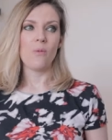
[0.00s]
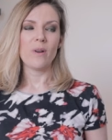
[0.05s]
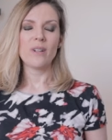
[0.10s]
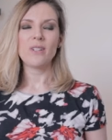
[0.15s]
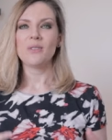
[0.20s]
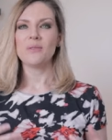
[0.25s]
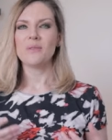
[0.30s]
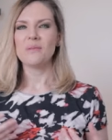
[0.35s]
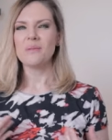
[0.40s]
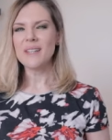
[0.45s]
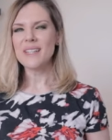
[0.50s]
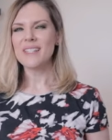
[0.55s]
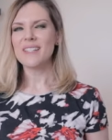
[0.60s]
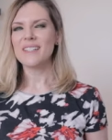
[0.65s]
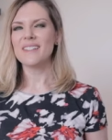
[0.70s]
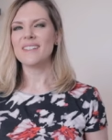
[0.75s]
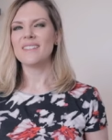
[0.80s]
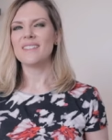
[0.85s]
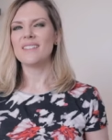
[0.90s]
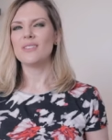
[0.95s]
When you're
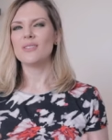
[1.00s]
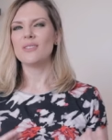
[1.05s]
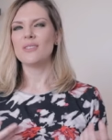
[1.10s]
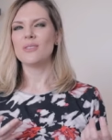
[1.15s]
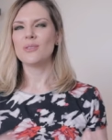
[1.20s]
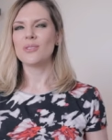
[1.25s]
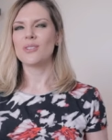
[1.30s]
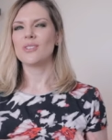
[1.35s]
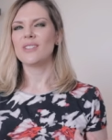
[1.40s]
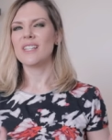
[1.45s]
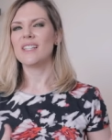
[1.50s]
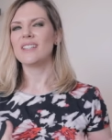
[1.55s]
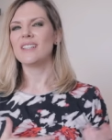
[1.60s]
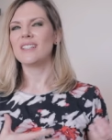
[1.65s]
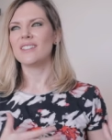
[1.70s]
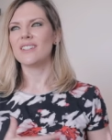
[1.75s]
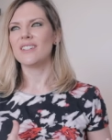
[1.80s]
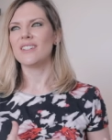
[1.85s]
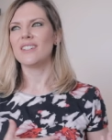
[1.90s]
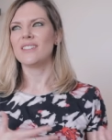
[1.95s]
reading, you're usually
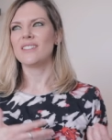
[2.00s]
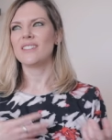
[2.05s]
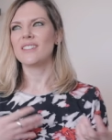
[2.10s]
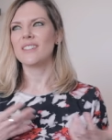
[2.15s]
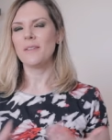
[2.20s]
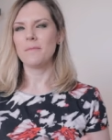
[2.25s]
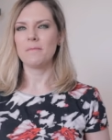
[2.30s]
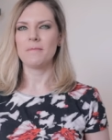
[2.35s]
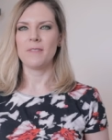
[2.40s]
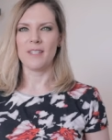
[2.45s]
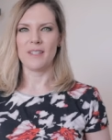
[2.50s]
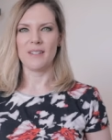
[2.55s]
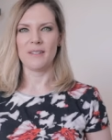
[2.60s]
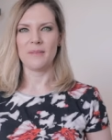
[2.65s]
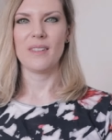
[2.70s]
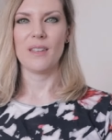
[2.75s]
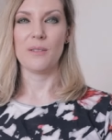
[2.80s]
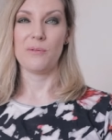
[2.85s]
learning something.